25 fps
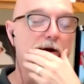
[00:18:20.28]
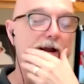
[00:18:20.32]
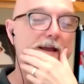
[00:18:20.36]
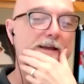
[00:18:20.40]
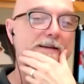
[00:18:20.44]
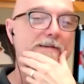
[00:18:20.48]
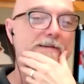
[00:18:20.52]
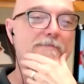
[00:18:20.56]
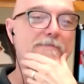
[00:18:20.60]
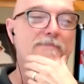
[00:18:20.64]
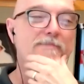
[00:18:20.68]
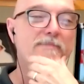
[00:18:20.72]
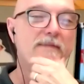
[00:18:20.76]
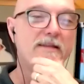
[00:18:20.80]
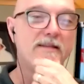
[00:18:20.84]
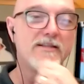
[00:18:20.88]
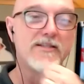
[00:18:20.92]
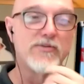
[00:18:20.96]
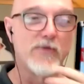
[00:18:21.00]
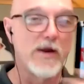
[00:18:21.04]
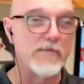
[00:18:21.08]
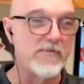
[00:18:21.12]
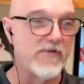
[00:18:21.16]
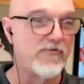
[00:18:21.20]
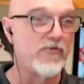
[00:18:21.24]
Right. And
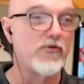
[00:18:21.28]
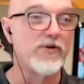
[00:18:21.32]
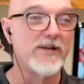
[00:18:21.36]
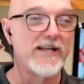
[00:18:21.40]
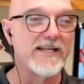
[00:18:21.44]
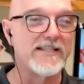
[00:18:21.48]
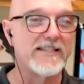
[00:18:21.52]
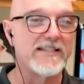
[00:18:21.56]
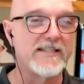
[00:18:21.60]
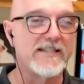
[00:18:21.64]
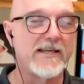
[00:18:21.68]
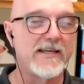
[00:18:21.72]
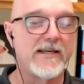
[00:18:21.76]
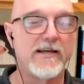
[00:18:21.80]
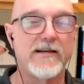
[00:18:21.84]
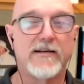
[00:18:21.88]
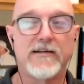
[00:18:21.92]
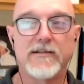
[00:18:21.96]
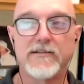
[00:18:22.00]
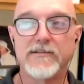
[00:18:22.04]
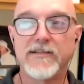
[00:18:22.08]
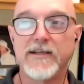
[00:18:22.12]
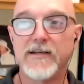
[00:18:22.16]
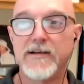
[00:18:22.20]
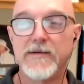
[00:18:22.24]
this is right before he gets
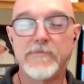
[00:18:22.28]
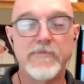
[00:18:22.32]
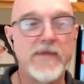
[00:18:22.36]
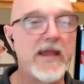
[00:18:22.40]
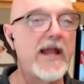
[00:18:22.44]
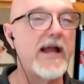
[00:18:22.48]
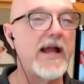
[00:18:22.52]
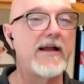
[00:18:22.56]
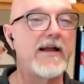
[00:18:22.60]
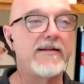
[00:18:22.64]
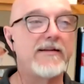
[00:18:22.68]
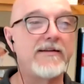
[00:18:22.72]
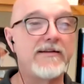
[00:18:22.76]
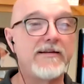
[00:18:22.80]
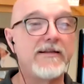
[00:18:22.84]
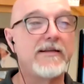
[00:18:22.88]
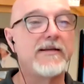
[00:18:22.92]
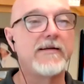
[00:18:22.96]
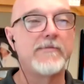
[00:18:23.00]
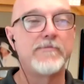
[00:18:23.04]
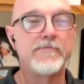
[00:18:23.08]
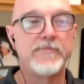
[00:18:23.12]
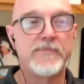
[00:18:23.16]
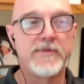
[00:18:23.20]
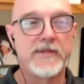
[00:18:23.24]
killed. And,
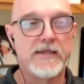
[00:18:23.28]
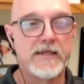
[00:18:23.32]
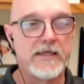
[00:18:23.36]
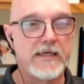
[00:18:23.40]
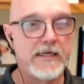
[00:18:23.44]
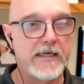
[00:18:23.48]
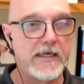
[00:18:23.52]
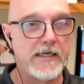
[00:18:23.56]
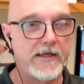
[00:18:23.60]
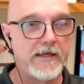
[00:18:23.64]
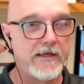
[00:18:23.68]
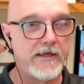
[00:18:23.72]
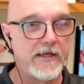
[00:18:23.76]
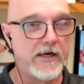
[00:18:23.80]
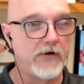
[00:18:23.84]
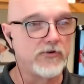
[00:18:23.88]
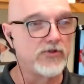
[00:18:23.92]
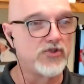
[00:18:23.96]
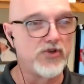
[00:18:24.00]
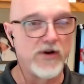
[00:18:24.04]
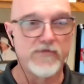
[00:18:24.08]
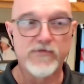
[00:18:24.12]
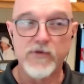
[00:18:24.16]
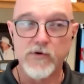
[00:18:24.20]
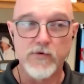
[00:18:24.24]
you know,
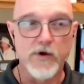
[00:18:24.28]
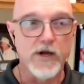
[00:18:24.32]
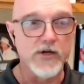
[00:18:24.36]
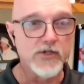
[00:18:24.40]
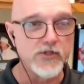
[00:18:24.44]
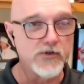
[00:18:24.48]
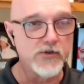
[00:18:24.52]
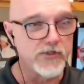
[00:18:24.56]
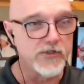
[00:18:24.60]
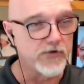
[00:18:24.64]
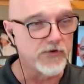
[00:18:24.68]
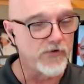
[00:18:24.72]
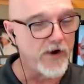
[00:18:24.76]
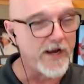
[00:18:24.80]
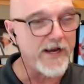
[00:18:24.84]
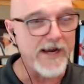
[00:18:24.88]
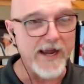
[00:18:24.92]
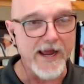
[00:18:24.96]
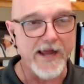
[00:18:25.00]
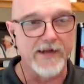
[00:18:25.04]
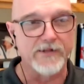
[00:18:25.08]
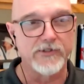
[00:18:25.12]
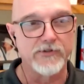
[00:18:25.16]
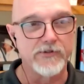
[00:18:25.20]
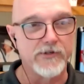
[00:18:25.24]
Jeffrey Rush, who's a great
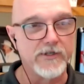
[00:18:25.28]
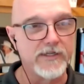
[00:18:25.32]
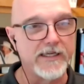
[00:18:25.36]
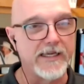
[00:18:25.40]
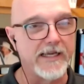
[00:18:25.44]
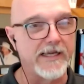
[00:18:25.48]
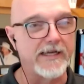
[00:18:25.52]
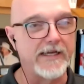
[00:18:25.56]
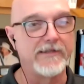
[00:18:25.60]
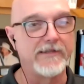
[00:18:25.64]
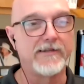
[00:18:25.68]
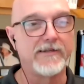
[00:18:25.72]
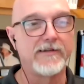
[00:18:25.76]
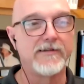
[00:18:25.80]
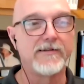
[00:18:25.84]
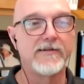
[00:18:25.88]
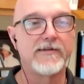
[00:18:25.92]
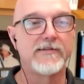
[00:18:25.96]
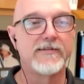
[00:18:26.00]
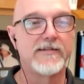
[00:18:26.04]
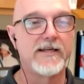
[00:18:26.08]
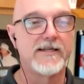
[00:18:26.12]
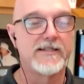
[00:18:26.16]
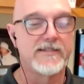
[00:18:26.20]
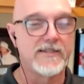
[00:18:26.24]
actor again,
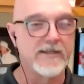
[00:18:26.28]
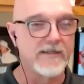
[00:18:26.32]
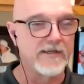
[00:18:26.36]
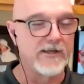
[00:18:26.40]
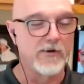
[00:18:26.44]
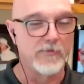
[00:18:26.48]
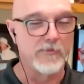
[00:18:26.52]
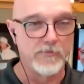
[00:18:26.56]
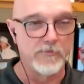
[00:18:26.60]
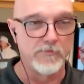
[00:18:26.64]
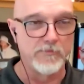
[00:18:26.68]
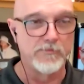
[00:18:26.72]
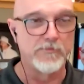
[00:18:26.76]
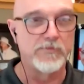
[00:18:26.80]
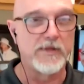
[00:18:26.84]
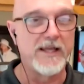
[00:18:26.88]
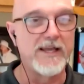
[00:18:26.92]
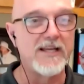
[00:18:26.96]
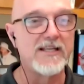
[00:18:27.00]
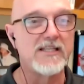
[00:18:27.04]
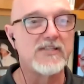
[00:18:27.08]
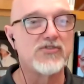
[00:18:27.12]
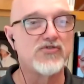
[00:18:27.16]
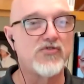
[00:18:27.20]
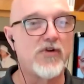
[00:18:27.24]

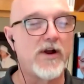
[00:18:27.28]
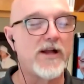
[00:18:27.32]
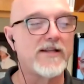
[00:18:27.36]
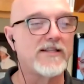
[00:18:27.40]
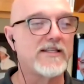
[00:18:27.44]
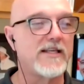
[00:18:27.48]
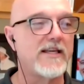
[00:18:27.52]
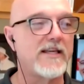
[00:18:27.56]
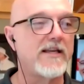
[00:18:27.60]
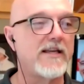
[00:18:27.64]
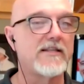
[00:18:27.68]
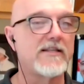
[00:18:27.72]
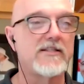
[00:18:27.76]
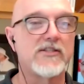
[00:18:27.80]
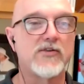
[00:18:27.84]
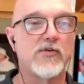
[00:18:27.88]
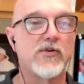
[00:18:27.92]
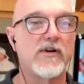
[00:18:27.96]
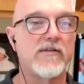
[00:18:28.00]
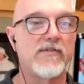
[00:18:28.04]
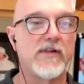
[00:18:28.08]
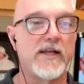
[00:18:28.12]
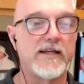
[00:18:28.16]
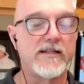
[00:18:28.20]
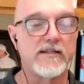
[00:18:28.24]
plays Trotsky as
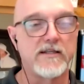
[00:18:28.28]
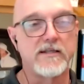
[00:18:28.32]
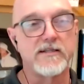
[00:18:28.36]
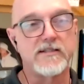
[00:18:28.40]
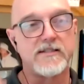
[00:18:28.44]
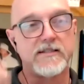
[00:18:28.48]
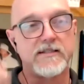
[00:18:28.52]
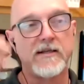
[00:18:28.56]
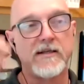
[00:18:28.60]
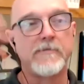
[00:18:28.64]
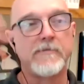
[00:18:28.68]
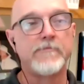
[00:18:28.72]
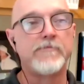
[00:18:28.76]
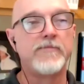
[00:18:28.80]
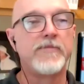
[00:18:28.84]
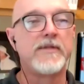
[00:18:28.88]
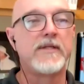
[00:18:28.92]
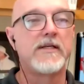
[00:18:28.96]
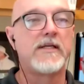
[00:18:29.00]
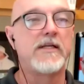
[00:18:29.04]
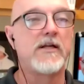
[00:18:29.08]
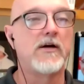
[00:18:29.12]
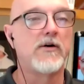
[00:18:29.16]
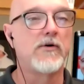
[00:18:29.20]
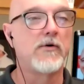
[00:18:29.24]
sort of like this,
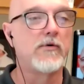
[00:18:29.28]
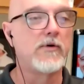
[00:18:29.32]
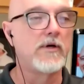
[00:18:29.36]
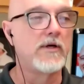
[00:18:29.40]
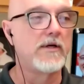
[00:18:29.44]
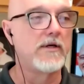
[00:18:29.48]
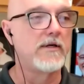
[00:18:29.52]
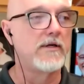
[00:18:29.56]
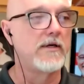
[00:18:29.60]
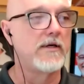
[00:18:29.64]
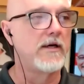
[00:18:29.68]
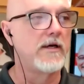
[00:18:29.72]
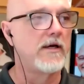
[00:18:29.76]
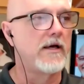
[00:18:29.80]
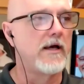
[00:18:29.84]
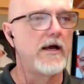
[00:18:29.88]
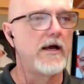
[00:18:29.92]
you know,